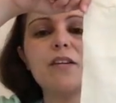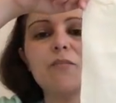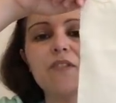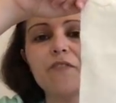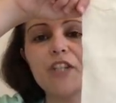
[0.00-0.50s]
it
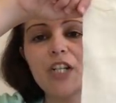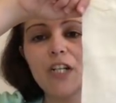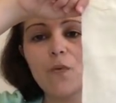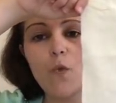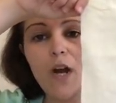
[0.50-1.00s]
was
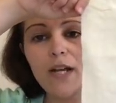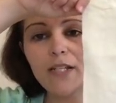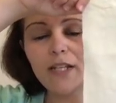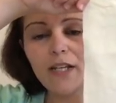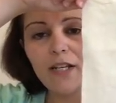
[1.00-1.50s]
originally
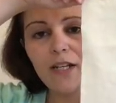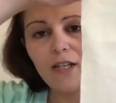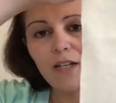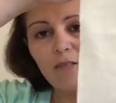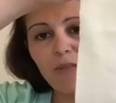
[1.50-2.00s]
white,
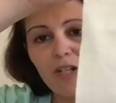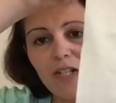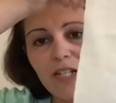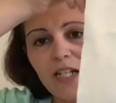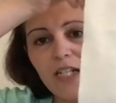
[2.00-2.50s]
but
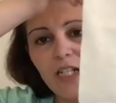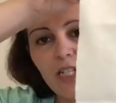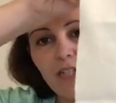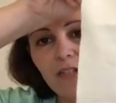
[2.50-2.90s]
I tea dyed